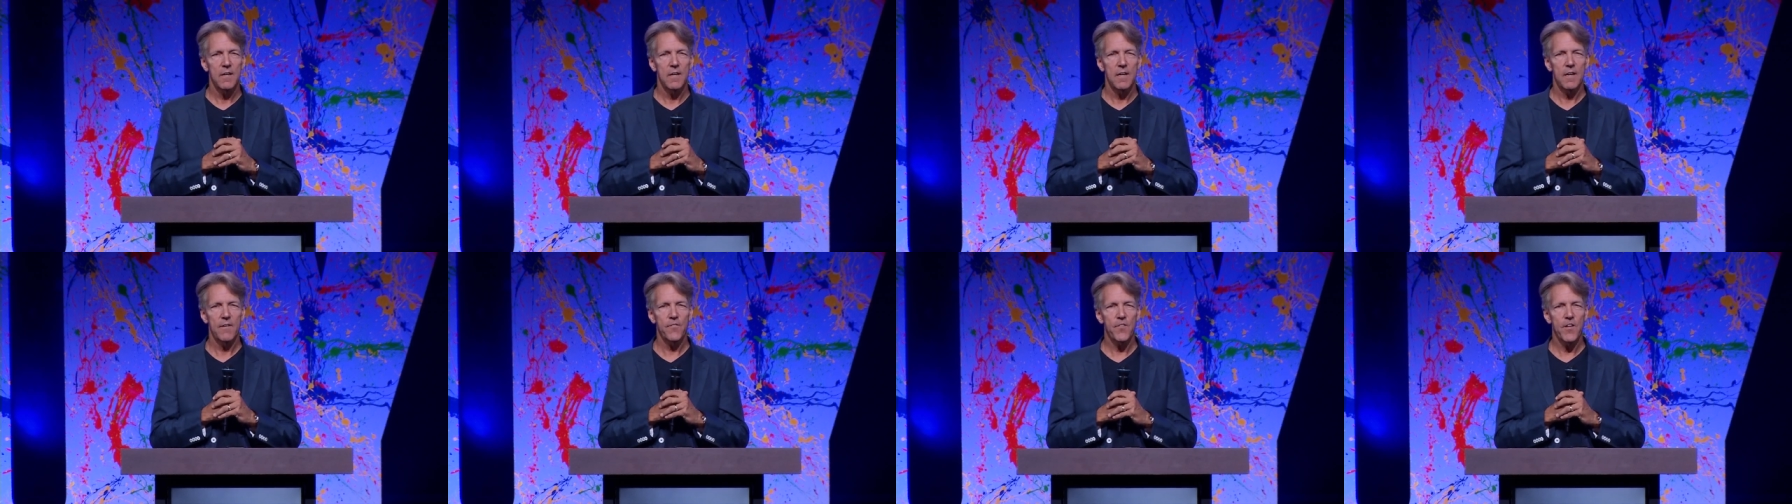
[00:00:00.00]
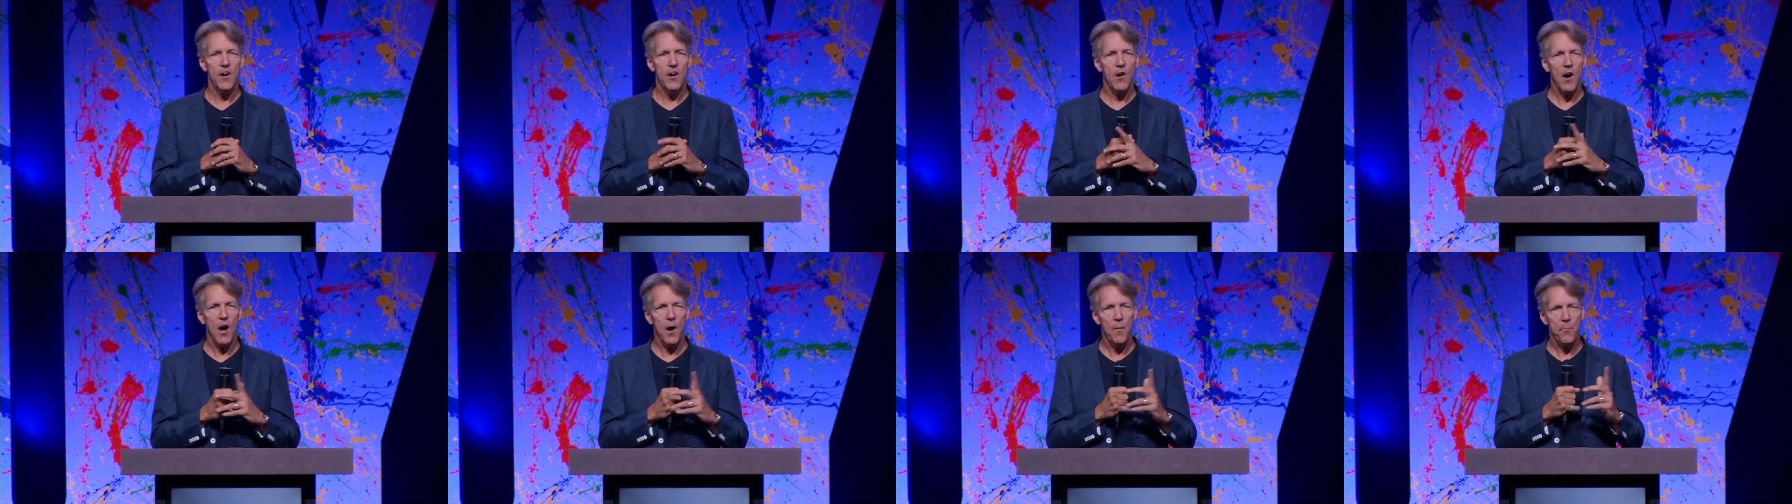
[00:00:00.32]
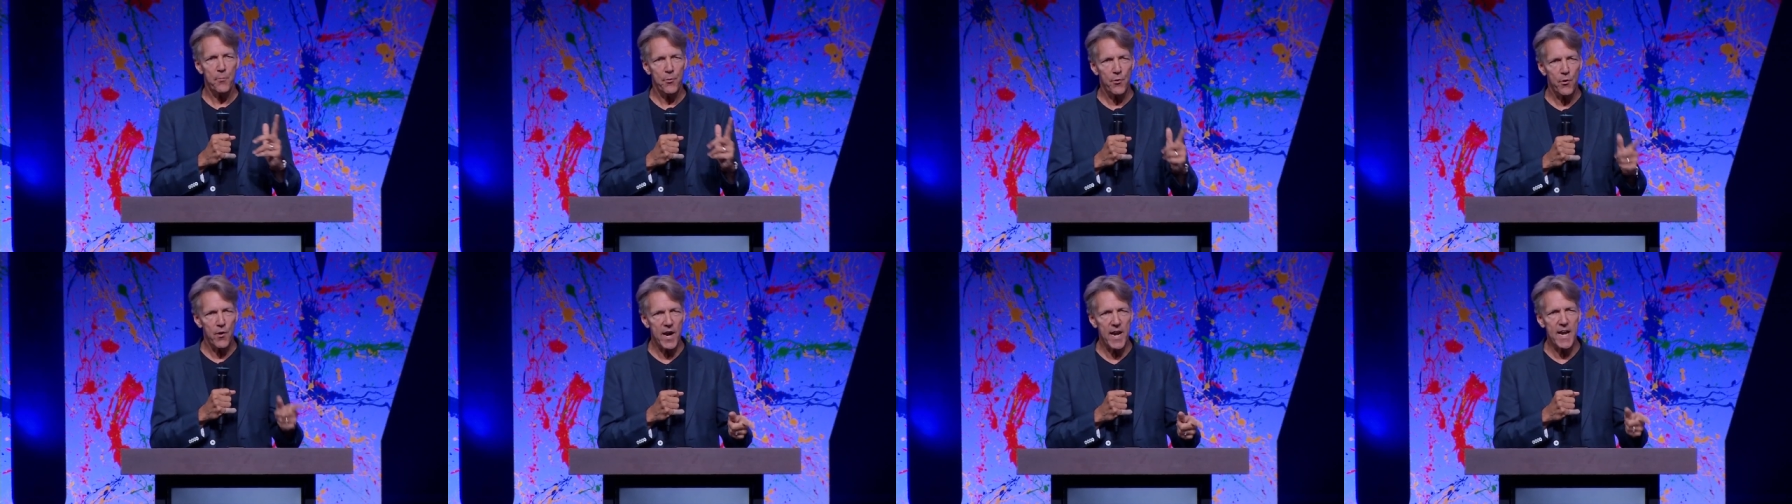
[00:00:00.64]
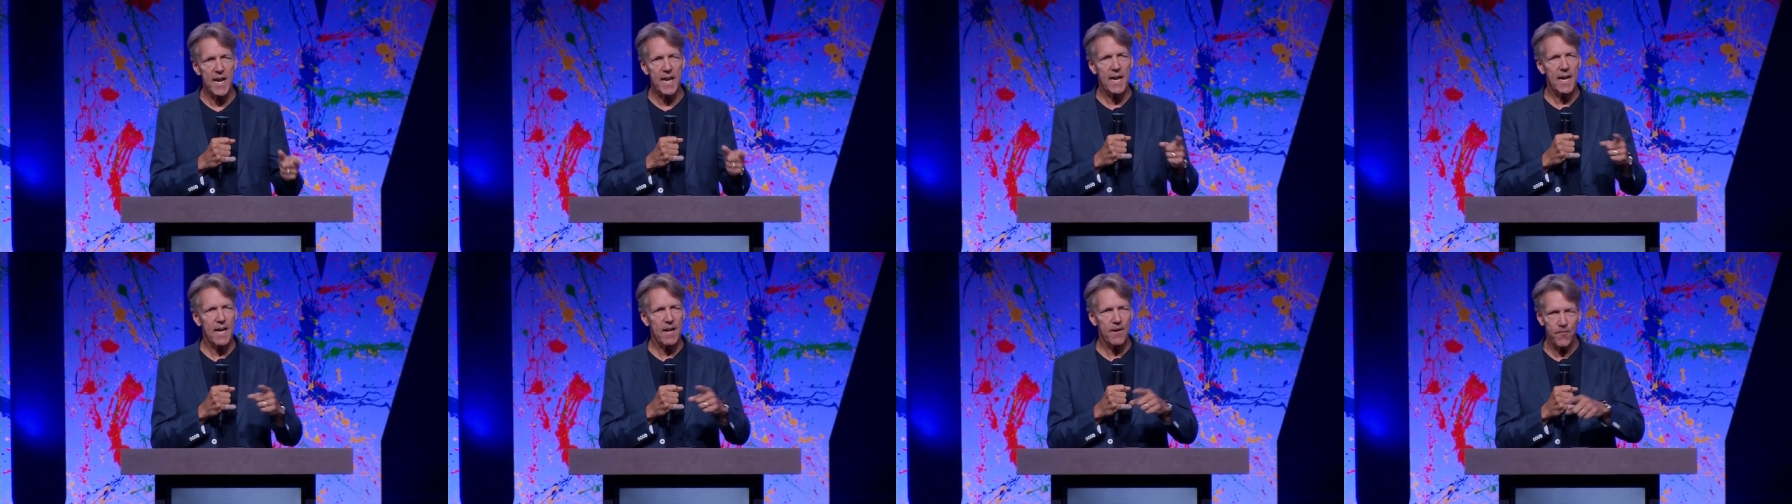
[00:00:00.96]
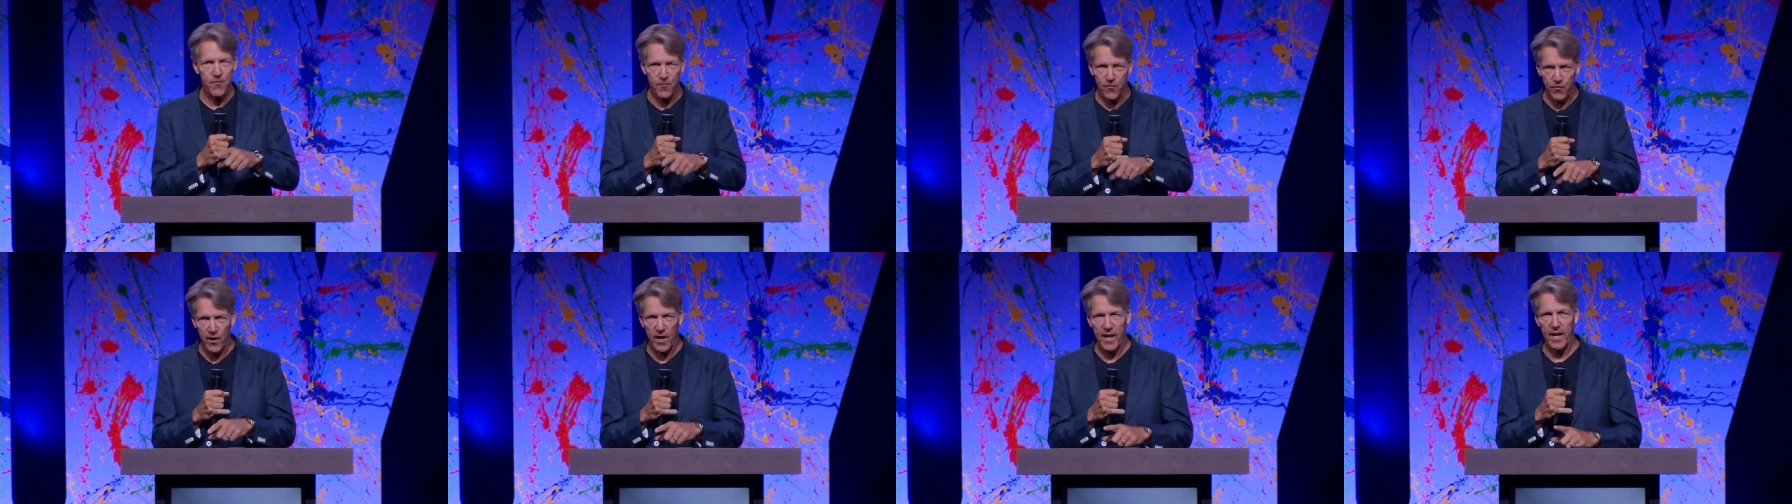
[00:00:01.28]
If there are praying
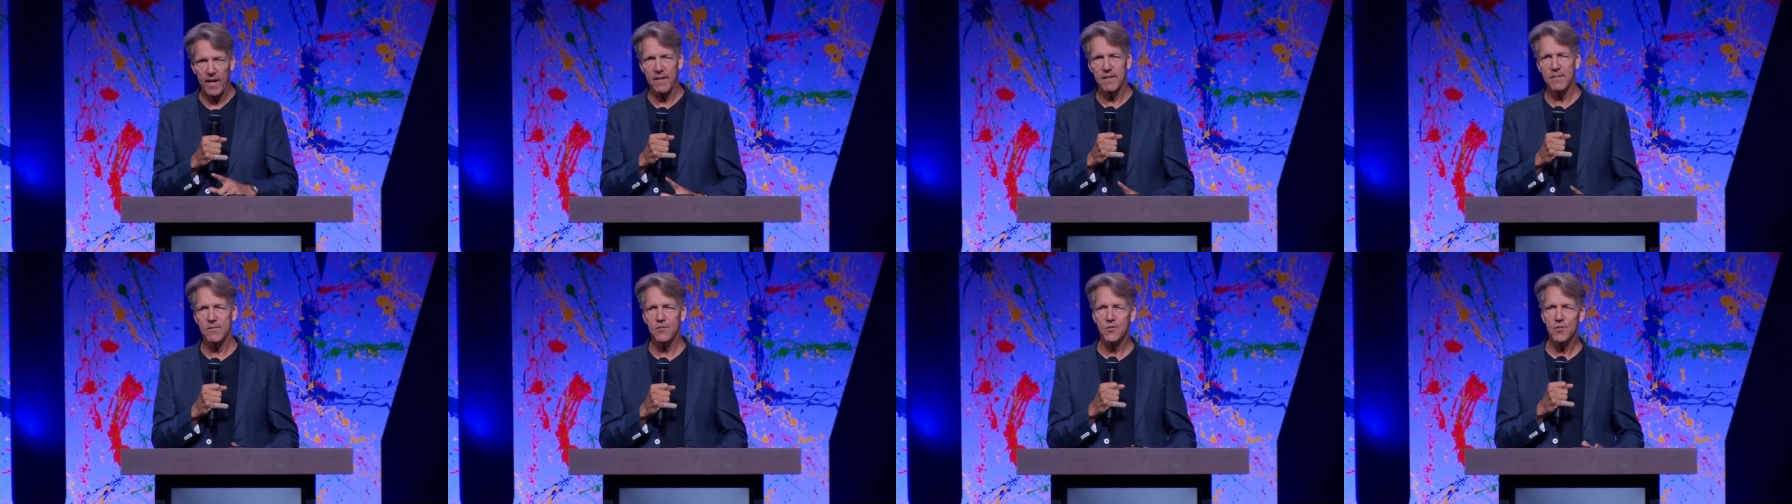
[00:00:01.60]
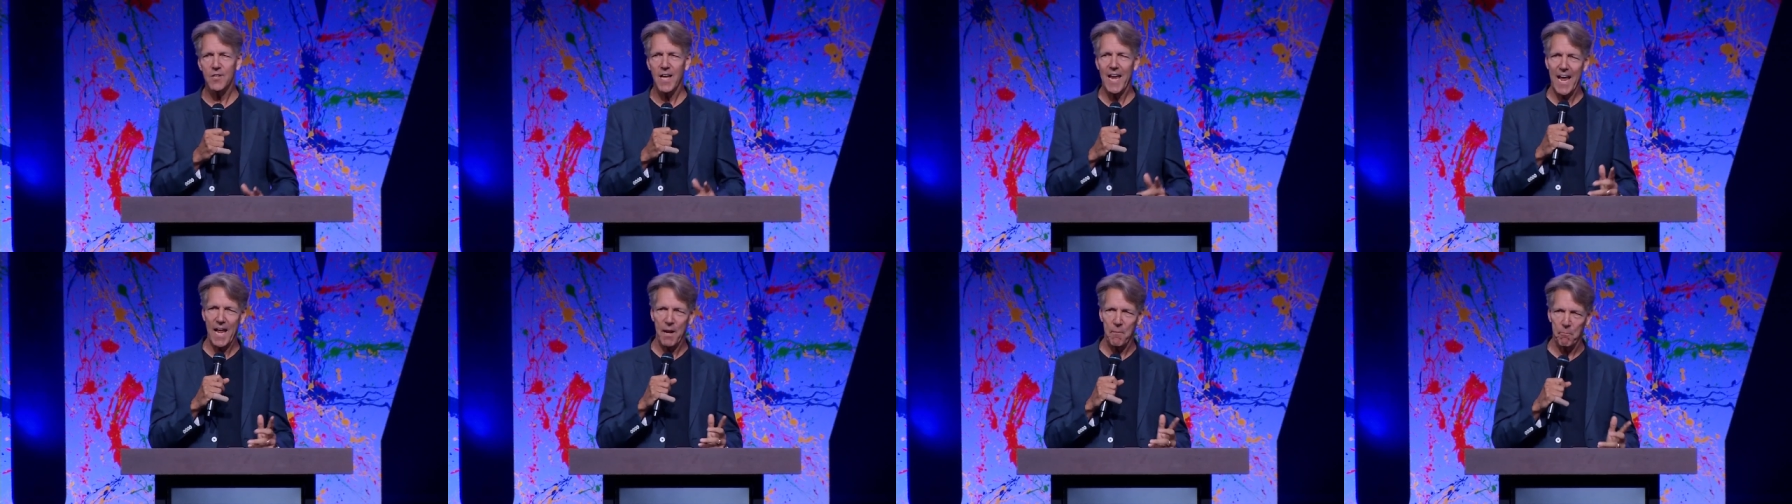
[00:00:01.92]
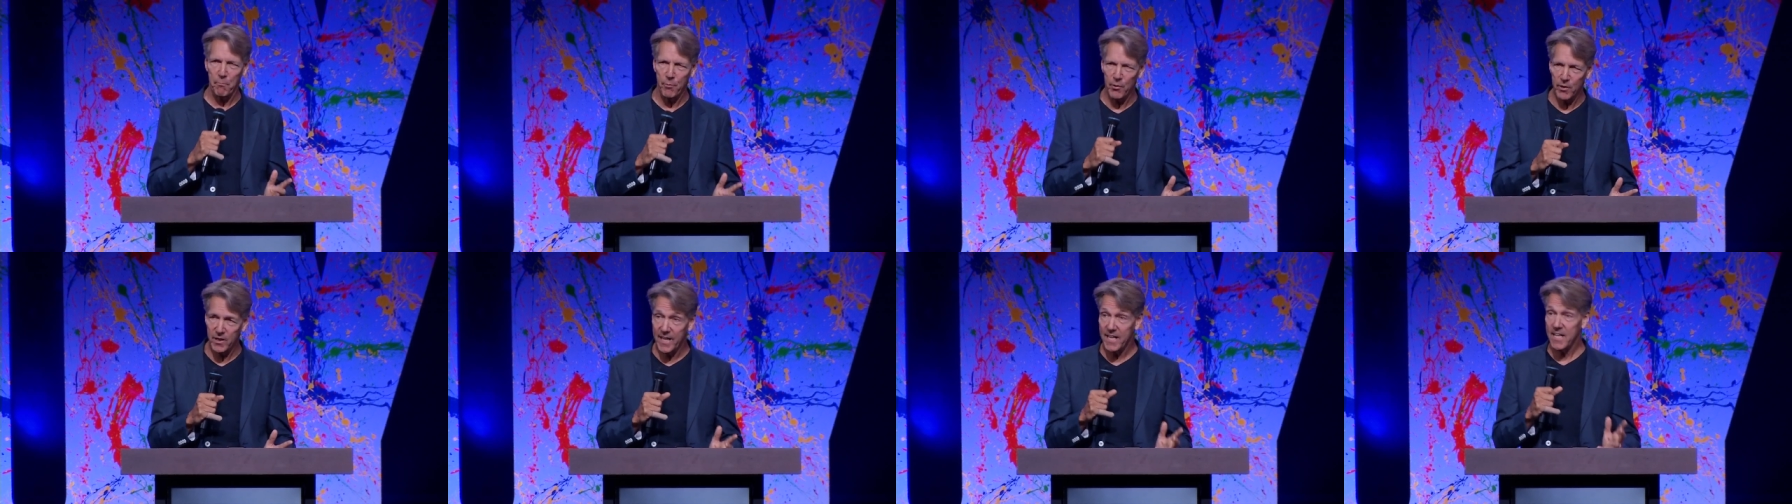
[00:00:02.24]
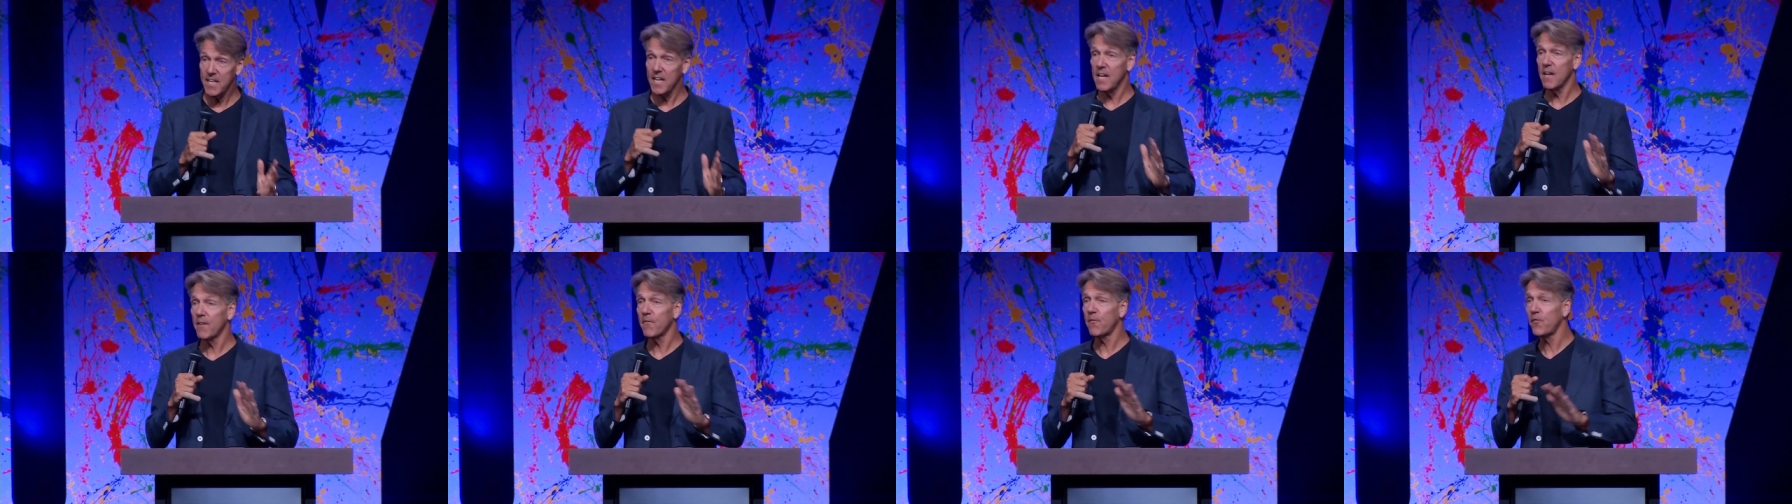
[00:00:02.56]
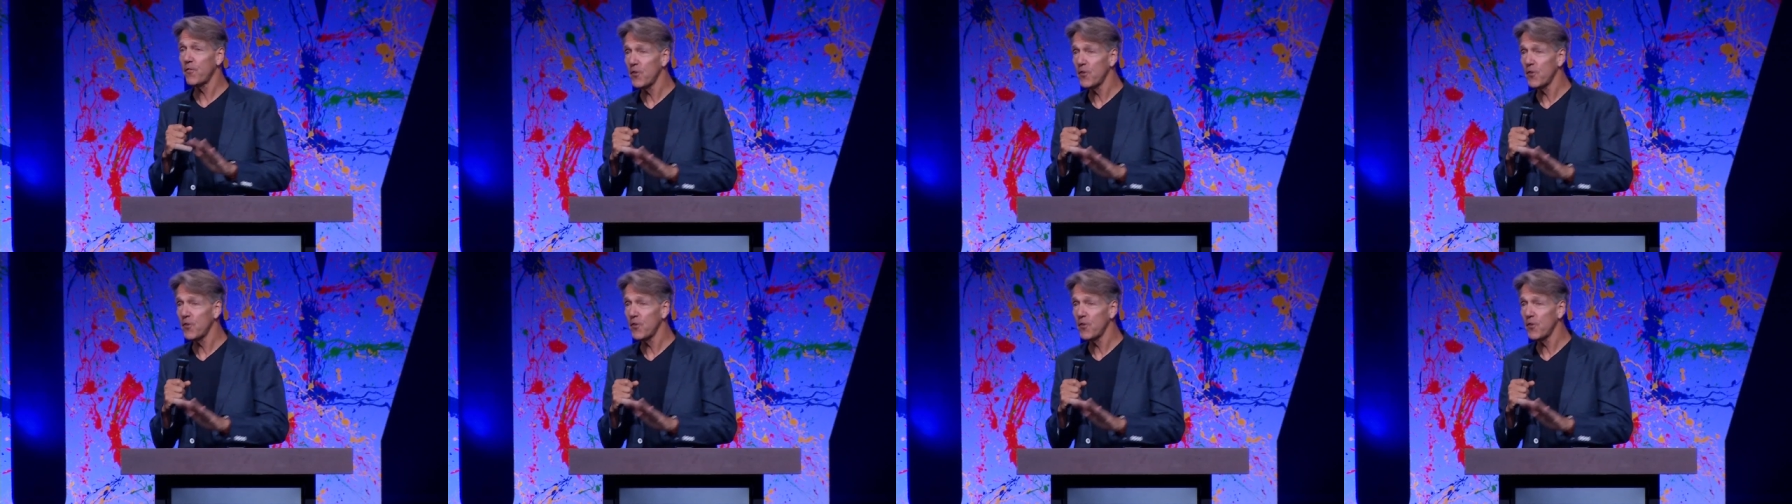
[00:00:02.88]
friends and plenty of